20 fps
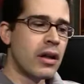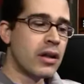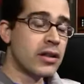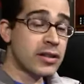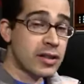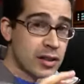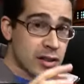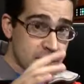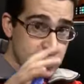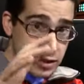
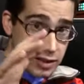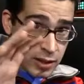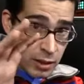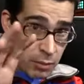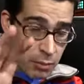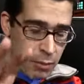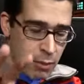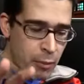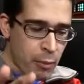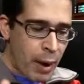
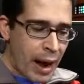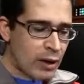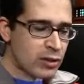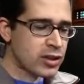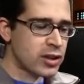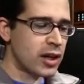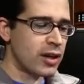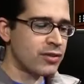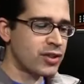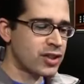some
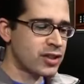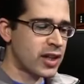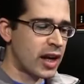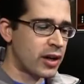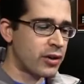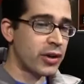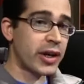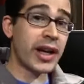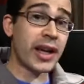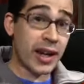amounts of
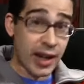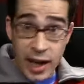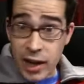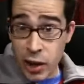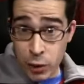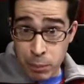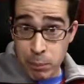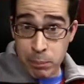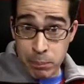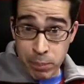stuttering, and in
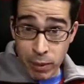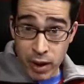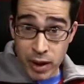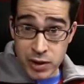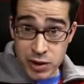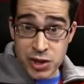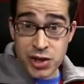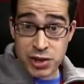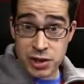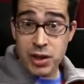other
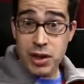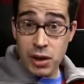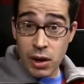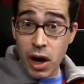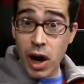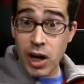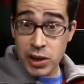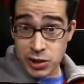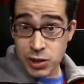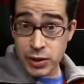parts
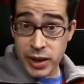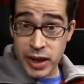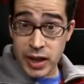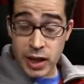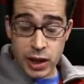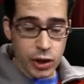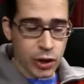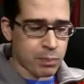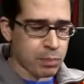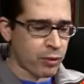also
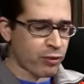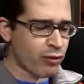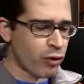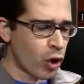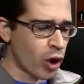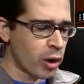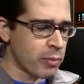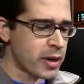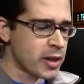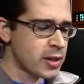getting good
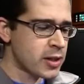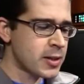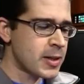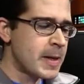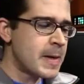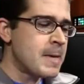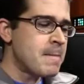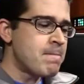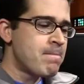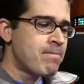performance,
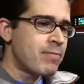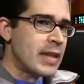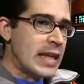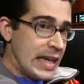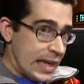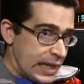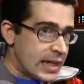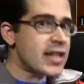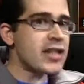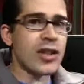
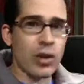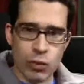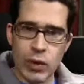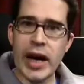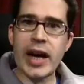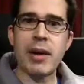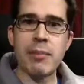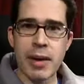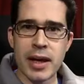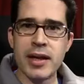it is a
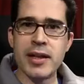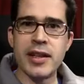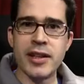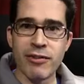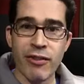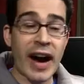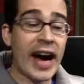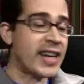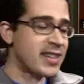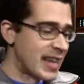recommended
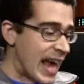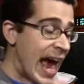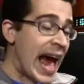device.